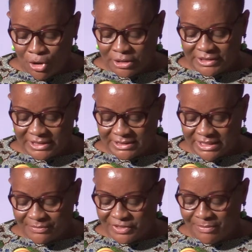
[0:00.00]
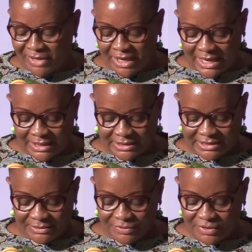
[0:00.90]
on systems and
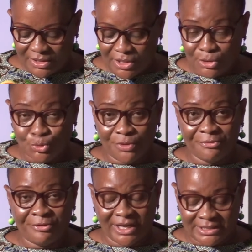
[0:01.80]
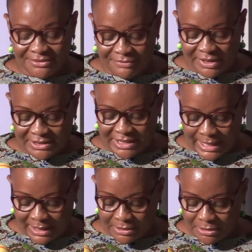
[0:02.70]
mechanisms to effectively
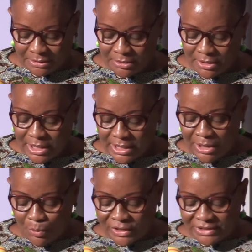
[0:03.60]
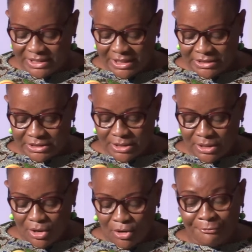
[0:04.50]
tackle the wastage
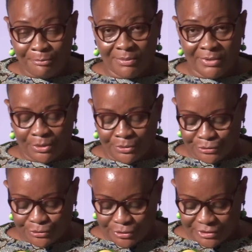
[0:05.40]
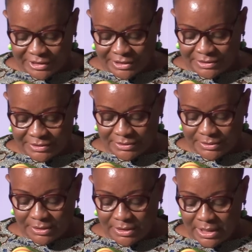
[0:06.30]
of public
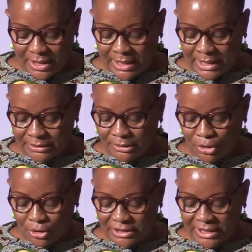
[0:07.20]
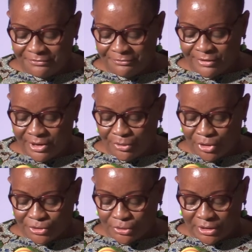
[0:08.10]
resources, cataloged in
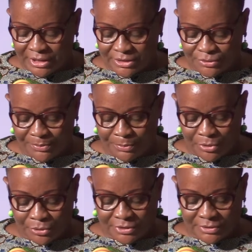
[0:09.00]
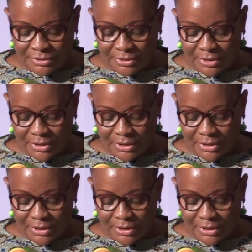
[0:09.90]
various audit reports